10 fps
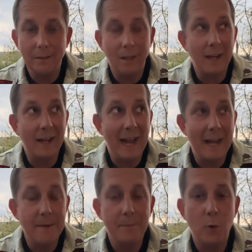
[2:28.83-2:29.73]
Like,
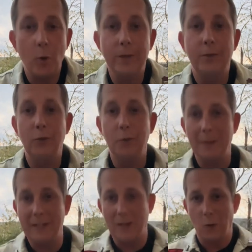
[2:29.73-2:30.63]
I'm going to
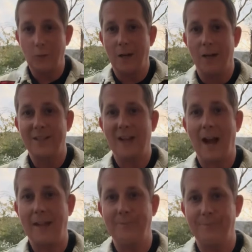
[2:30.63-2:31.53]
be holding on
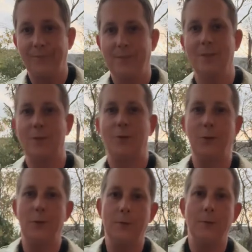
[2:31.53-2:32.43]
tight
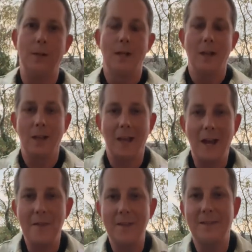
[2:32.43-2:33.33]
to a lot
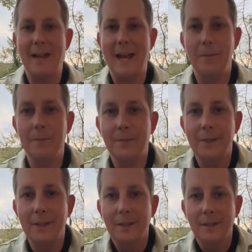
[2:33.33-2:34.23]
of these albums
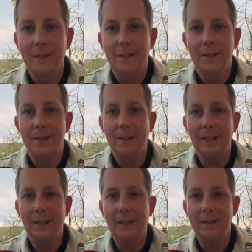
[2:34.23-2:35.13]

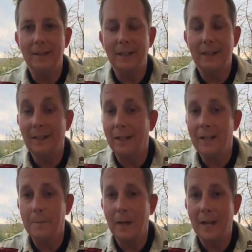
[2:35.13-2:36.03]
that get
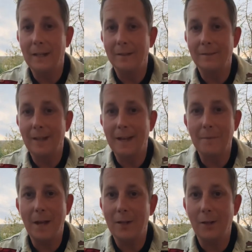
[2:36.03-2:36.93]
eliminated. I'm
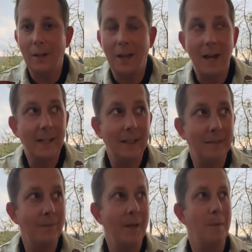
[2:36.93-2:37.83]
not going to like it.
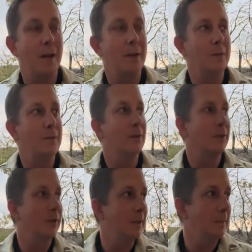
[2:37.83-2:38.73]
I'm not going to feel
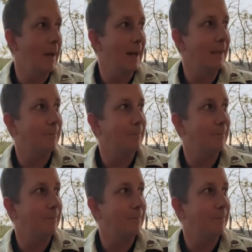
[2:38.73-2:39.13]
good about it.